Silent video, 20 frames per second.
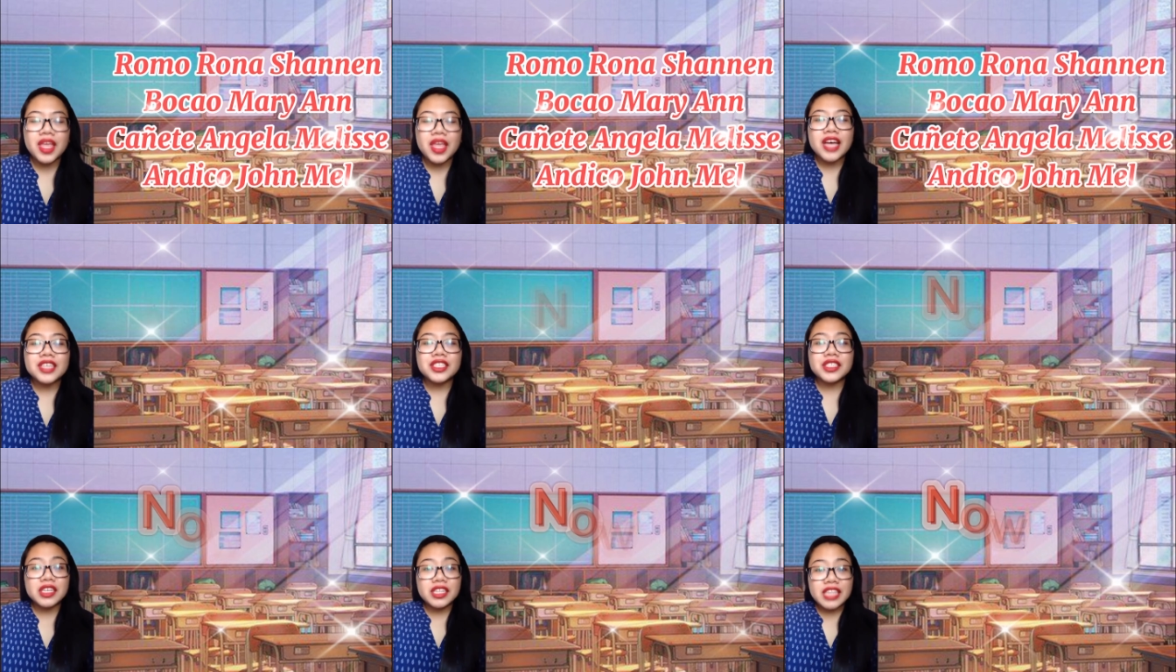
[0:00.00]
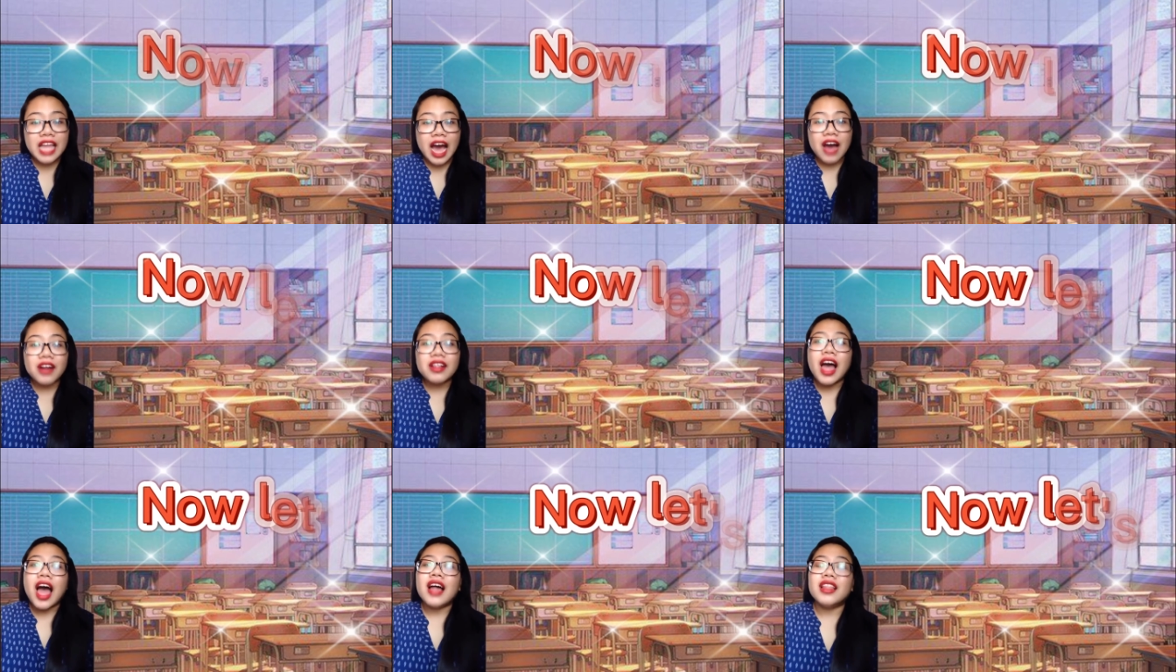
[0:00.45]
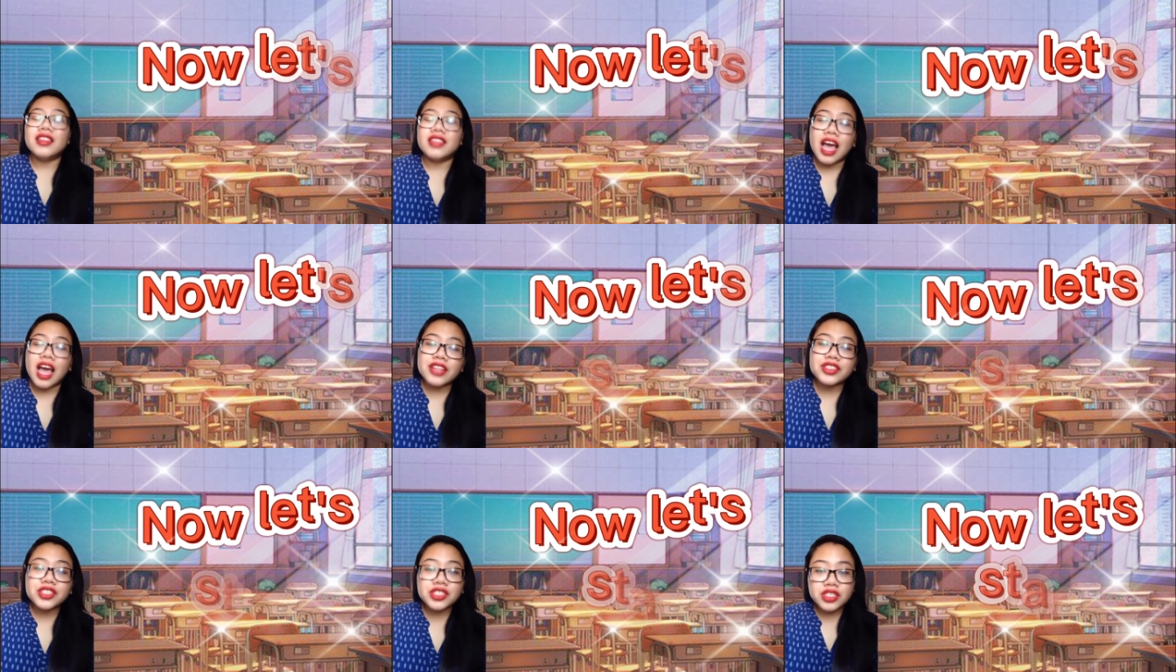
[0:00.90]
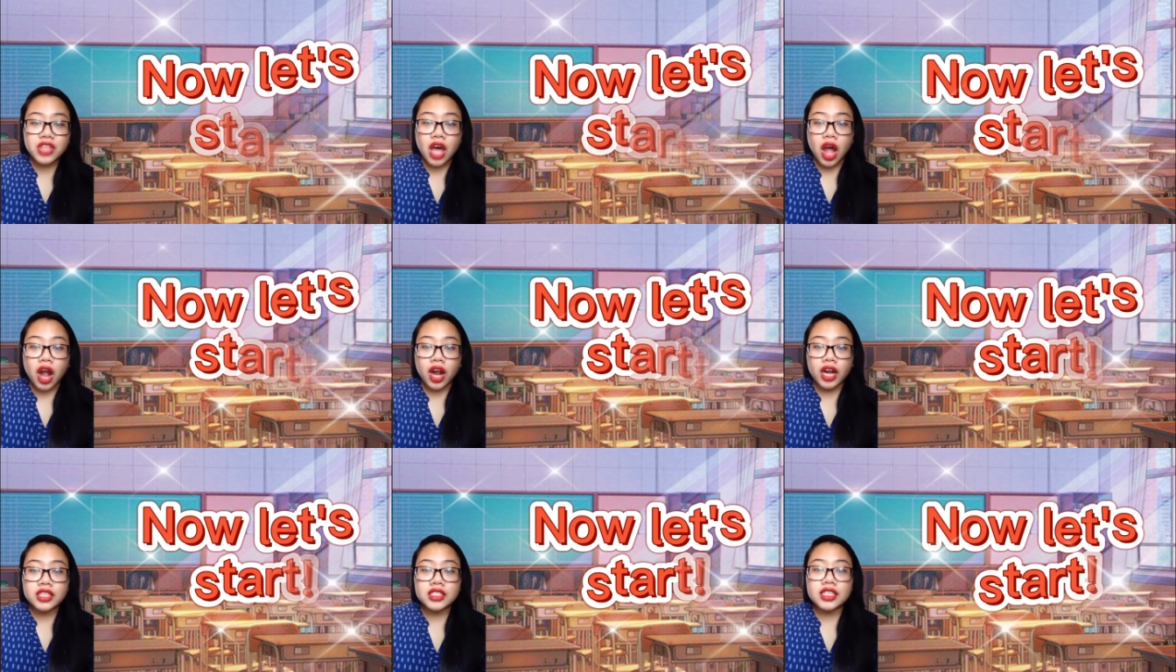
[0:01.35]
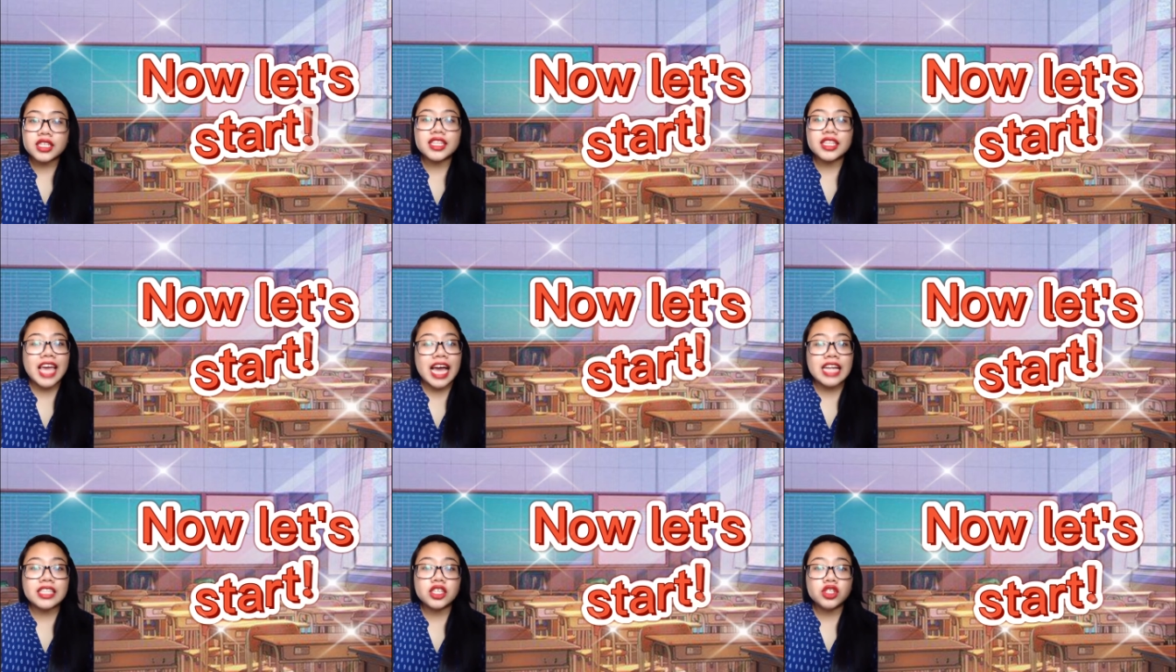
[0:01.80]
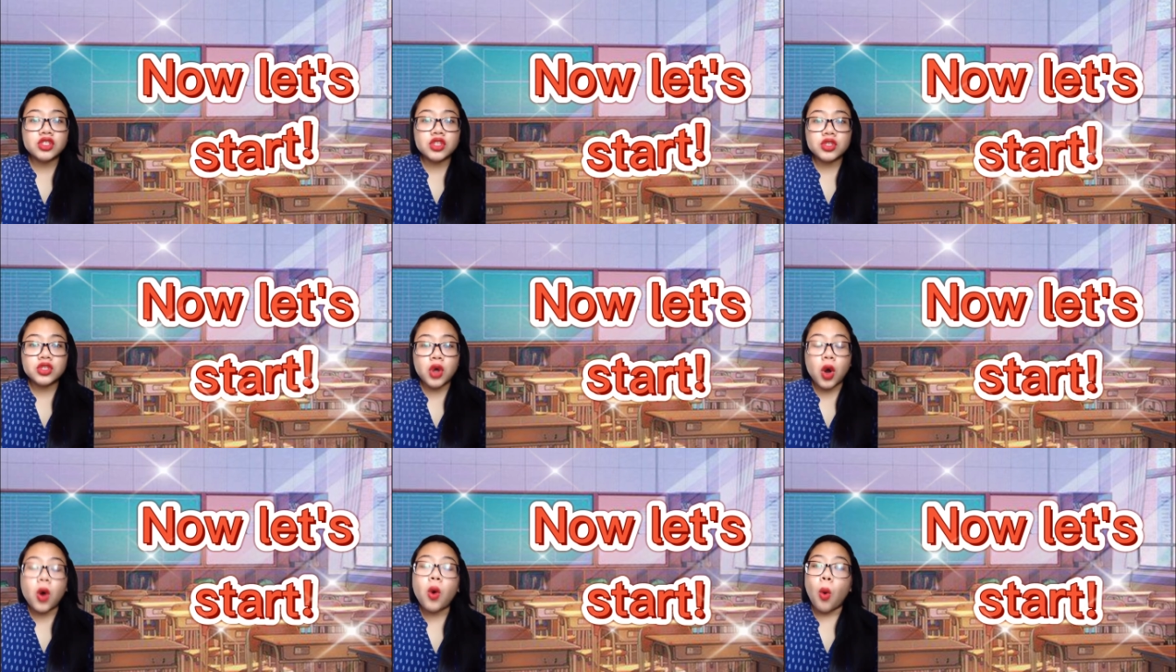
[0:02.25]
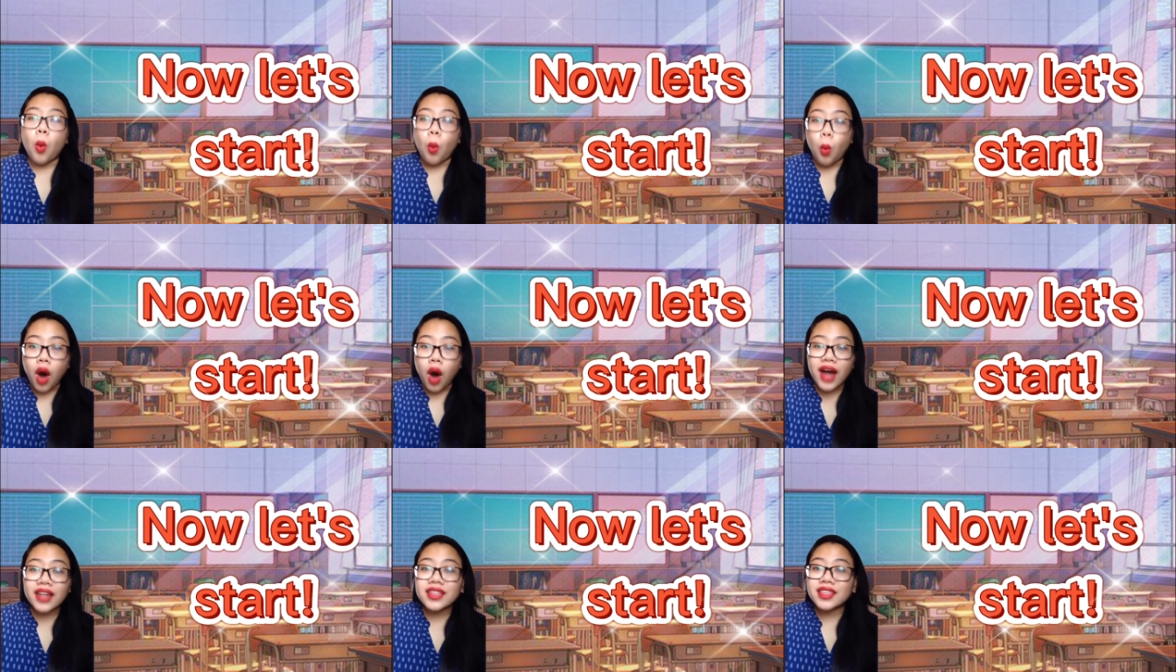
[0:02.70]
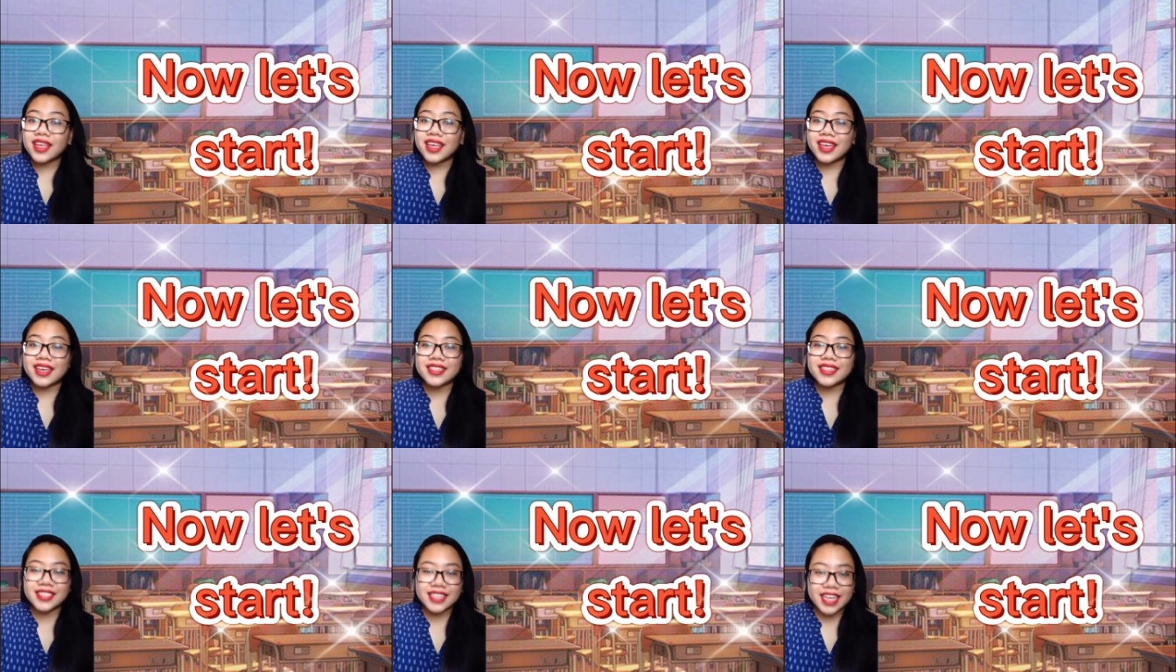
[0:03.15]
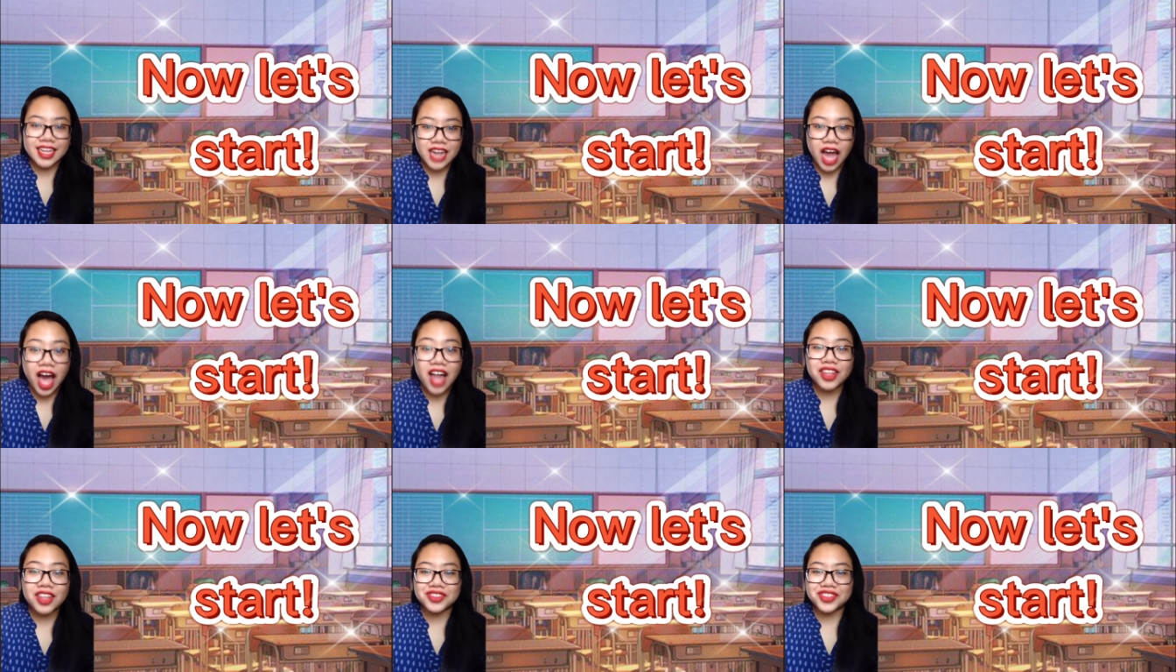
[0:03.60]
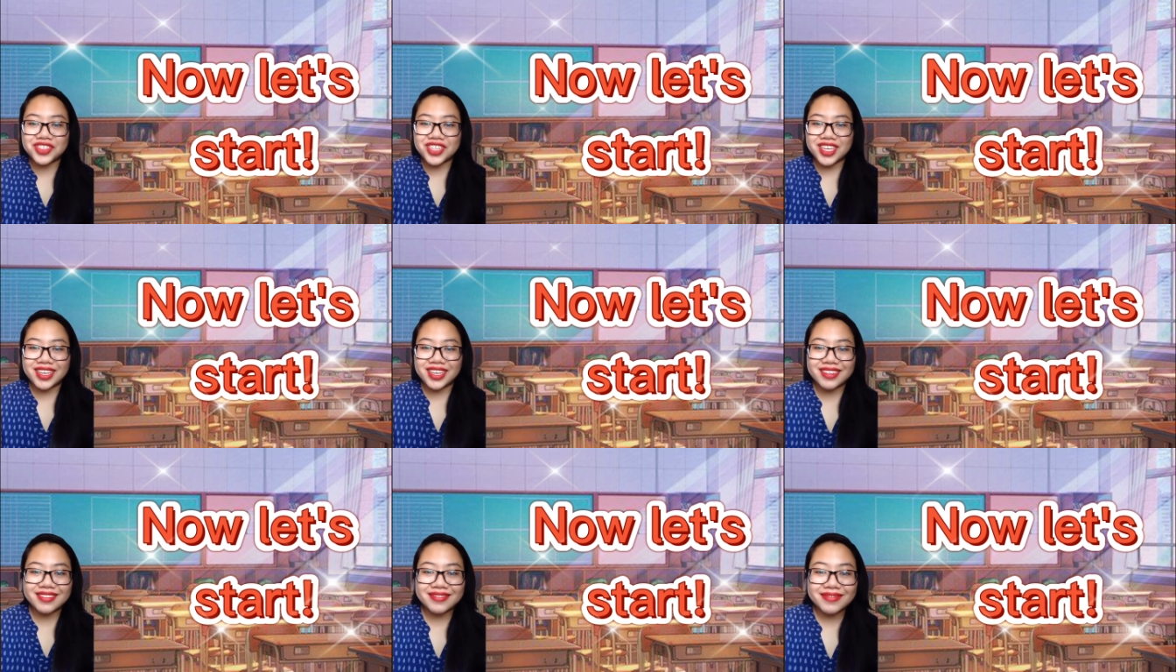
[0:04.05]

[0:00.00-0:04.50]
So now, let's start on getting to know what is analogy.